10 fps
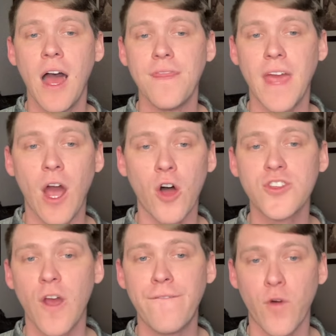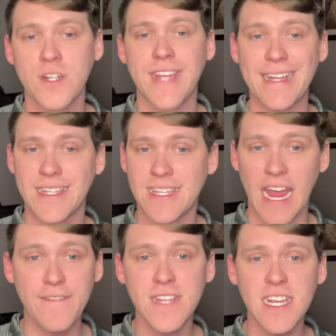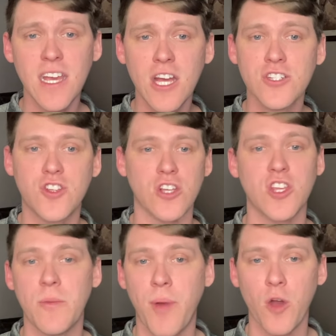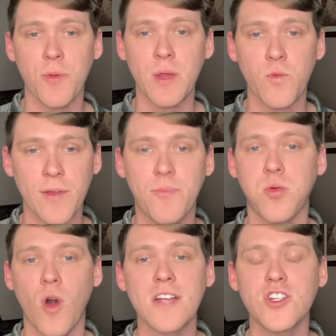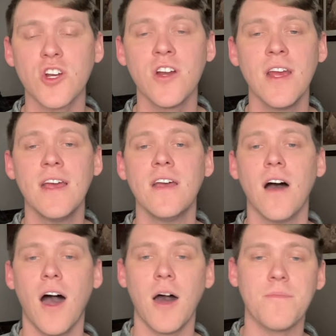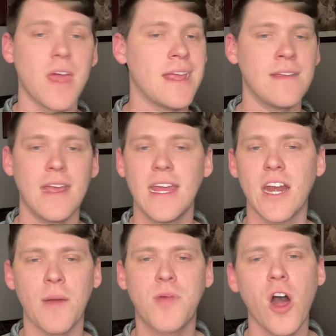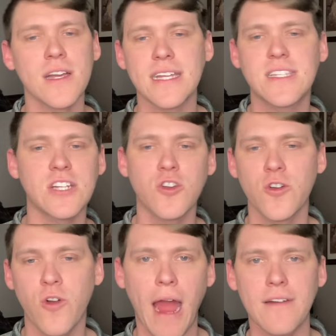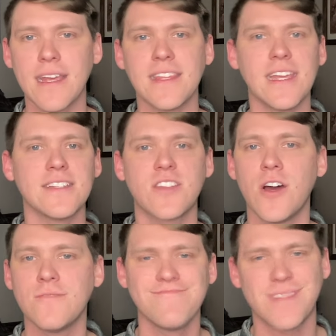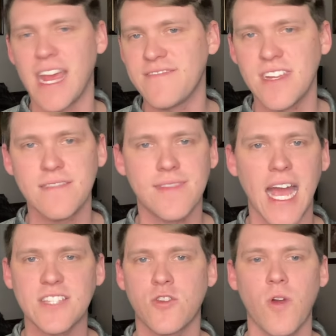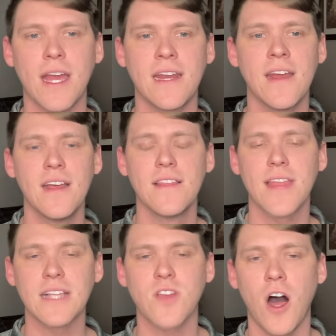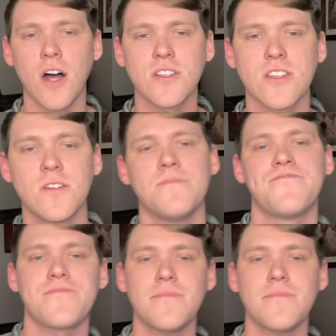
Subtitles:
They also forced that safety, Justin Abogbe, with pressure. They ended up calling intentional grounding in the end zone safety. That's great. That's awesome.